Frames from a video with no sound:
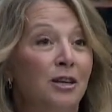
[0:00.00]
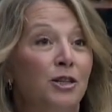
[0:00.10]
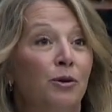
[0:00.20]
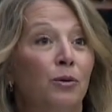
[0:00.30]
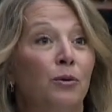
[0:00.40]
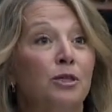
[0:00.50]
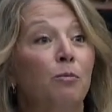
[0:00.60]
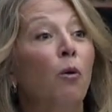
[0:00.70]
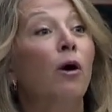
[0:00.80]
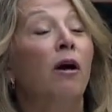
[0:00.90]
to
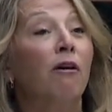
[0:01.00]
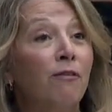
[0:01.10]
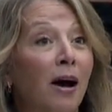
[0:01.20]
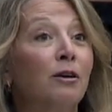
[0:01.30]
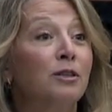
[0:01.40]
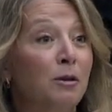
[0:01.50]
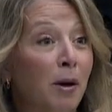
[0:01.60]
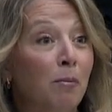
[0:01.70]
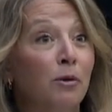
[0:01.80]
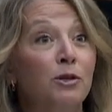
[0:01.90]
support our faculty
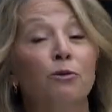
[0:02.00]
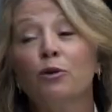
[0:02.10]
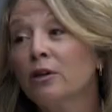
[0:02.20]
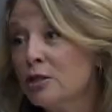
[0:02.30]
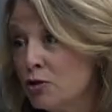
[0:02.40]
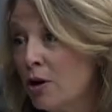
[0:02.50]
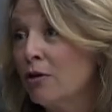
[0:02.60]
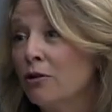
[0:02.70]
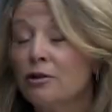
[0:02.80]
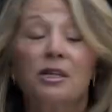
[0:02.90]
members who've really
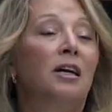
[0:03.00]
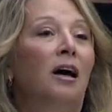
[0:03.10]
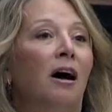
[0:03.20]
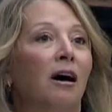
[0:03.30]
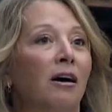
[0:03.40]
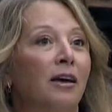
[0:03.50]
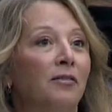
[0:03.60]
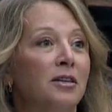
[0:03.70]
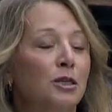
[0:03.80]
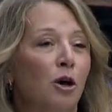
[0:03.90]
struggled in
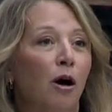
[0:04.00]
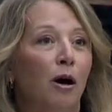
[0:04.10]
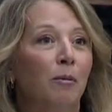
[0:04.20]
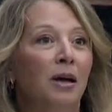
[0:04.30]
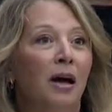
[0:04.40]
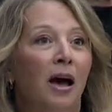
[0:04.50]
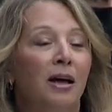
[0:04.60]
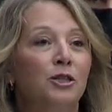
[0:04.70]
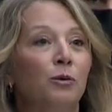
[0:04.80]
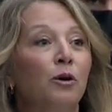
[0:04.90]
this time,
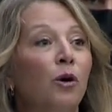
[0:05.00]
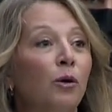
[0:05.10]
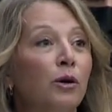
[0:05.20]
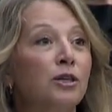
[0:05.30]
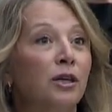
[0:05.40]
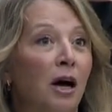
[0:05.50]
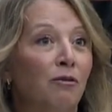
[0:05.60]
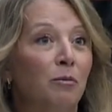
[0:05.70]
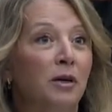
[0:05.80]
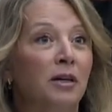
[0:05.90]
and to encourage the
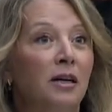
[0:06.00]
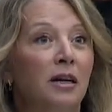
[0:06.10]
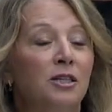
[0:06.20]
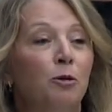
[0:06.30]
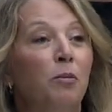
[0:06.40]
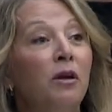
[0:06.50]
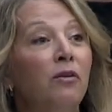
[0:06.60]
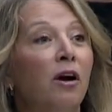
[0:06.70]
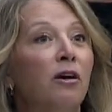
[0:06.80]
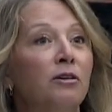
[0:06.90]
government to be
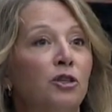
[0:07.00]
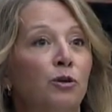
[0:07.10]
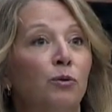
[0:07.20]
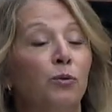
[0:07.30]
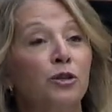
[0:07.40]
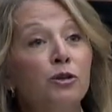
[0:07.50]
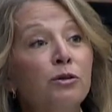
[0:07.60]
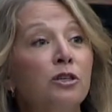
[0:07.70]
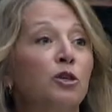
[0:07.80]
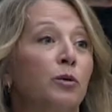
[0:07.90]
there to
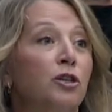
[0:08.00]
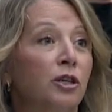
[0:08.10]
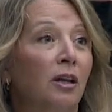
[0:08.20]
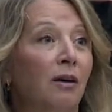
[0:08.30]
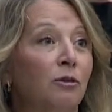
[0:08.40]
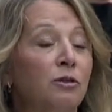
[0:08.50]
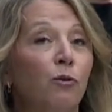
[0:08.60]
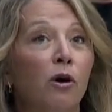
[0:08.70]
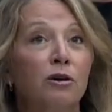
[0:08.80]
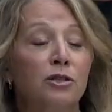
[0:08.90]
reduce the tuition levels
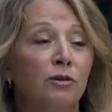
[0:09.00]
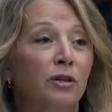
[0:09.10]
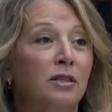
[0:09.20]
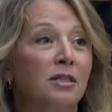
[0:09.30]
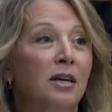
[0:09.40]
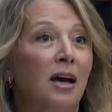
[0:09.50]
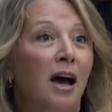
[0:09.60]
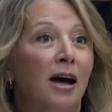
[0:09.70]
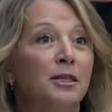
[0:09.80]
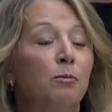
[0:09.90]
for our students
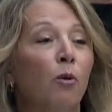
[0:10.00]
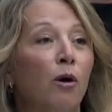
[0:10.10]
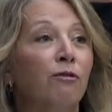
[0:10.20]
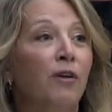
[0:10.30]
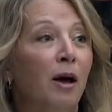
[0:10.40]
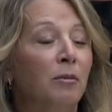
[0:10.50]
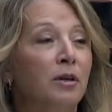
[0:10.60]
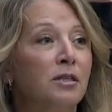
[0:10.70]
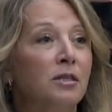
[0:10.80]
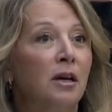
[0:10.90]
and support
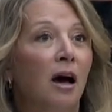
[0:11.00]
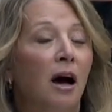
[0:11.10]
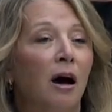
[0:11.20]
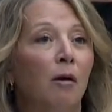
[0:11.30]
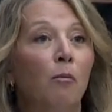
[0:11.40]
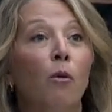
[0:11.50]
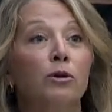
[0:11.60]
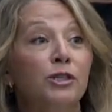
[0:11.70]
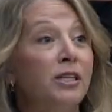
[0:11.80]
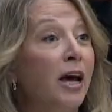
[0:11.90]
families
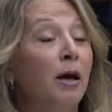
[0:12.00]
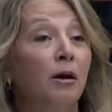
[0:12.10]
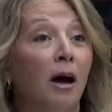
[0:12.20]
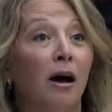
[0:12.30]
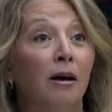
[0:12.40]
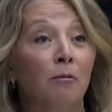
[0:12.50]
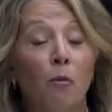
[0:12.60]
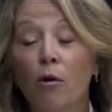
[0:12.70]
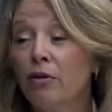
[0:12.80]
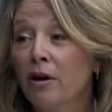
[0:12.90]

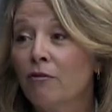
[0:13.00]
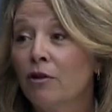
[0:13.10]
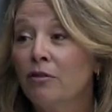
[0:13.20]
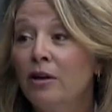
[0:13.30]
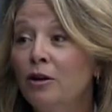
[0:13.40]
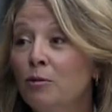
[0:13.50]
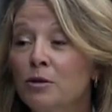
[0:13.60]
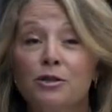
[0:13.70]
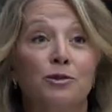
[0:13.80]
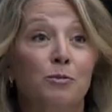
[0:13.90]
more than ever. Thank you,
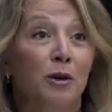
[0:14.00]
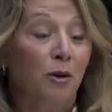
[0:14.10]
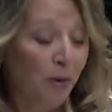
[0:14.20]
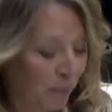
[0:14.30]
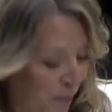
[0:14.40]
Mr. Speaker.